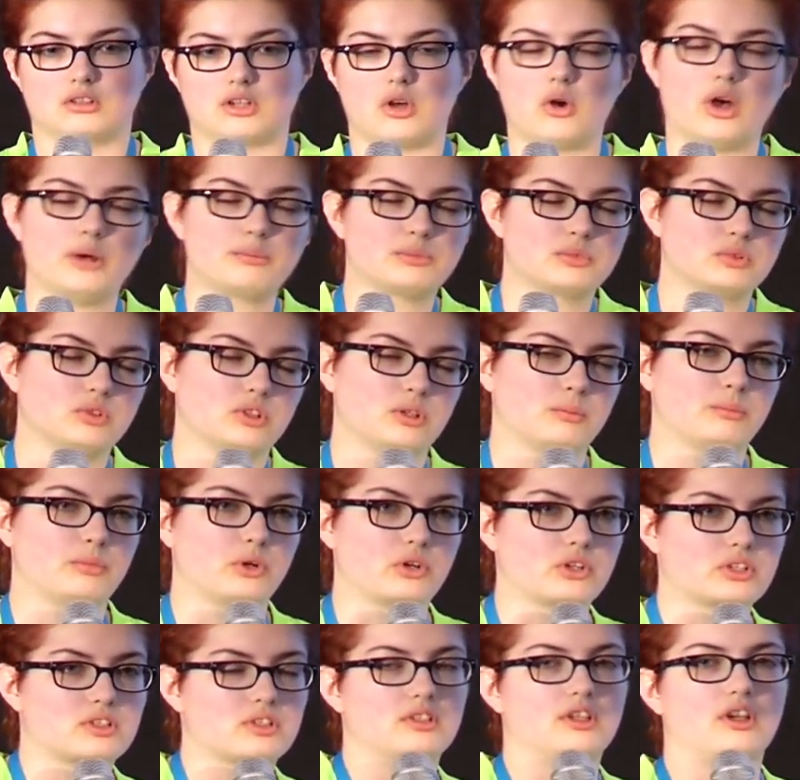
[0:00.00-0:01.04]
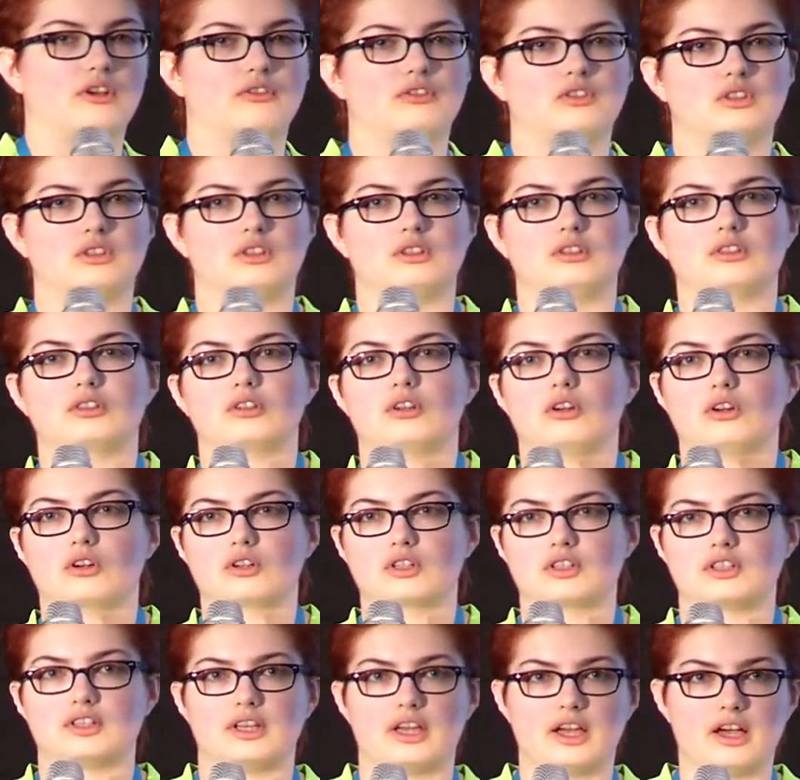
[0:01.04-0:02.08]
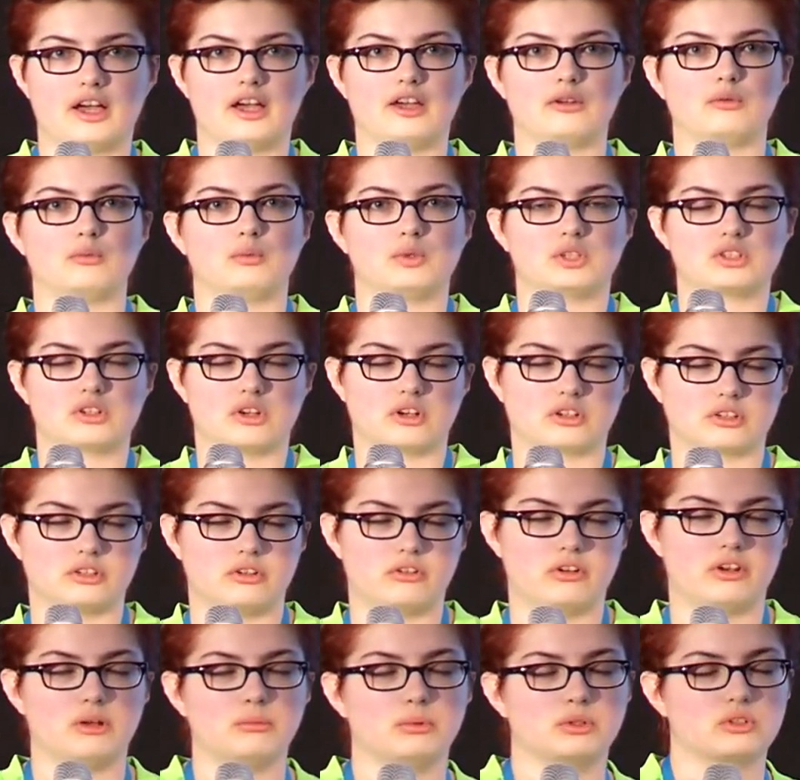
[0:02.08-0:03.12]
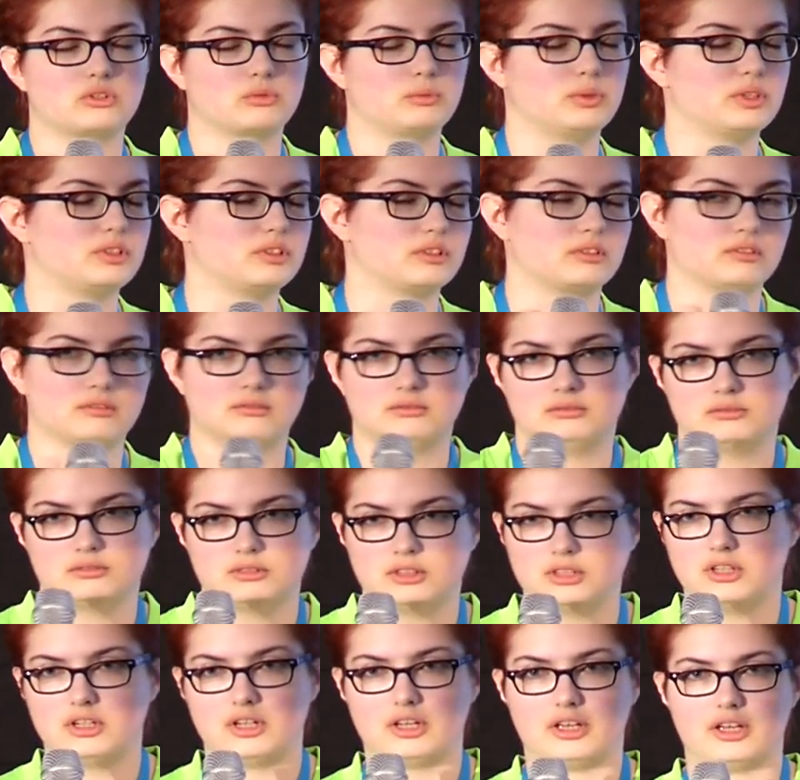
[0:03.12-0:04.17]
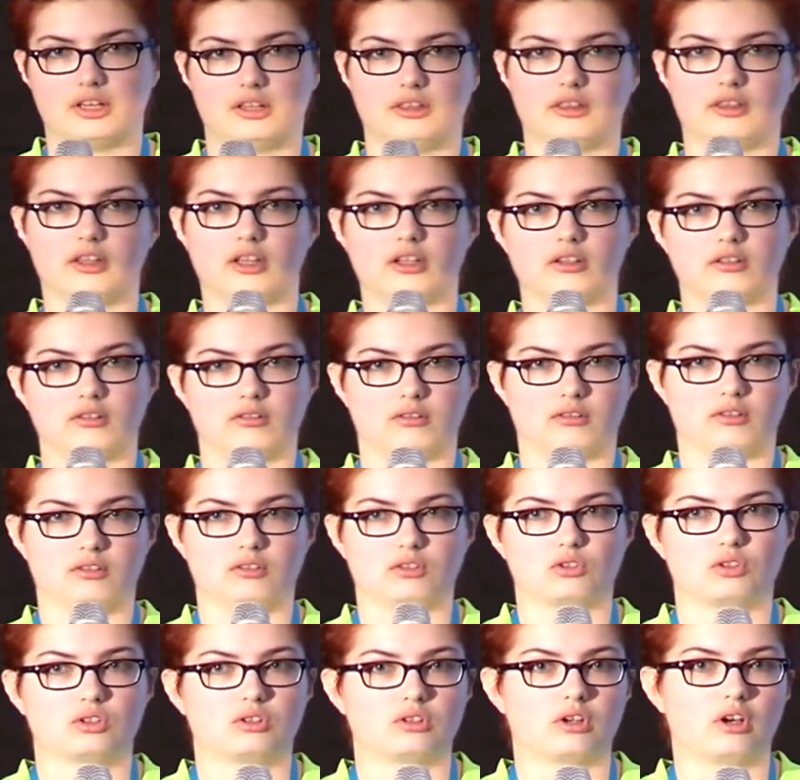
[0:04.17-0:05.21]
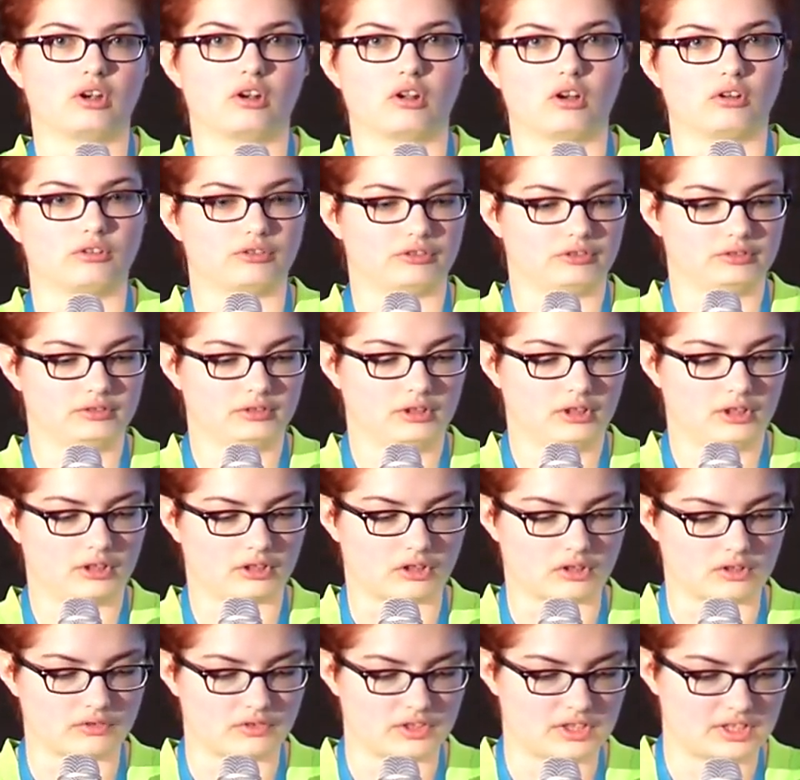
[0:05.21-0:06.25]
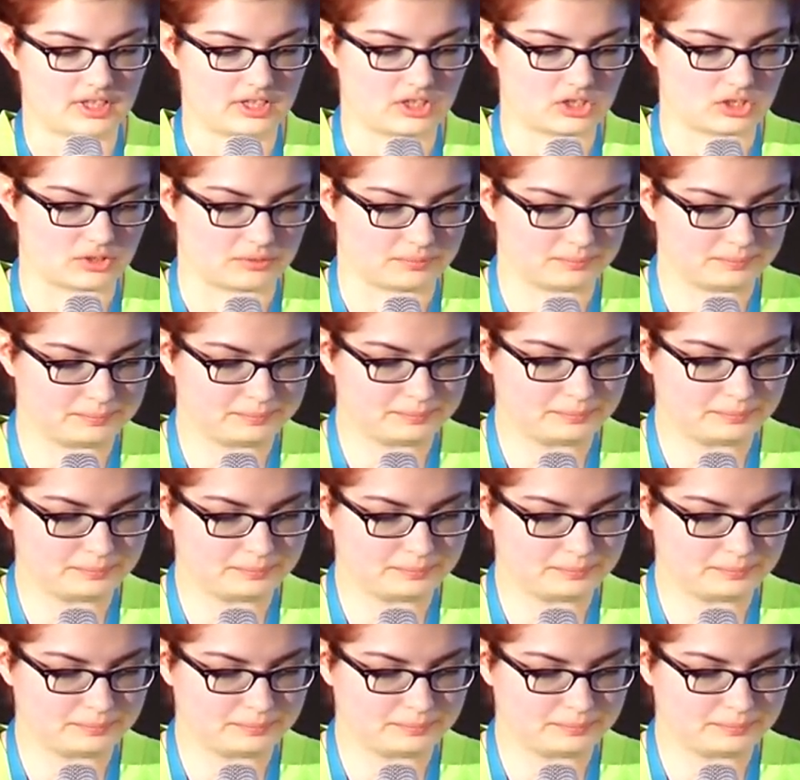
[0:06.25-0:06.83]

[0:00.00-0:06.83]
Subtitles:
up to the person after the talk and say, hi, we talked earlier about Twitter. And then you start off the conversation.